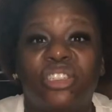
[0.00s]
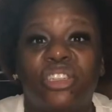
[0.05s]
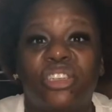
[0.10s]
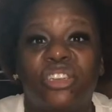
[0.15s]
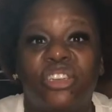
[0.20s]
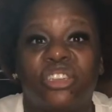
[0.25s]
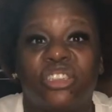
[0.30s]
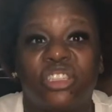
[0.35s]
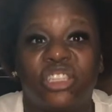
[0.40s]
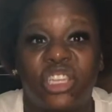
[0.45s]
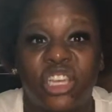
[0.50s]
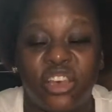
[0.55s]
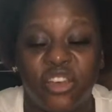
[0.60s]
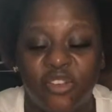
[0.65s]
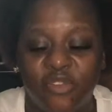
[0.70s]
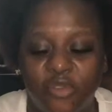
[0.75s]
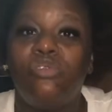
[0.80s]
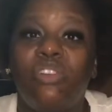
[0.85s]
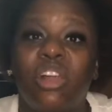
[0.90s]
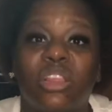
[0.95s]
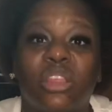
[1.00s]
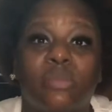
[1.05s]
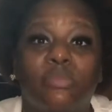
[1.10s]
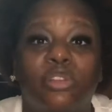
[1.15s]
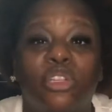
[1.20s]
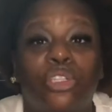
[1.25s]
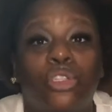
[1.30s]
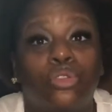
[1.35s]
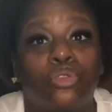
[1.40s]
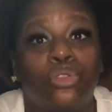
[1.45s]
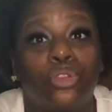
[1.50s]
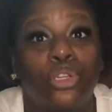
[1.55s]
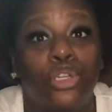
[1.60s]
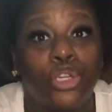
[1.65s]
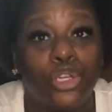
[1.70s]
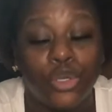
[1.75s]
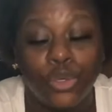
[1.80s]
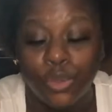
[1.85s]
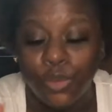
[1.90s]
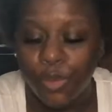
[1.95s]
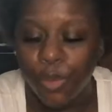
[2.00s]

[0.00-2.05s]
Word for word: to yourself. You have to be true to you.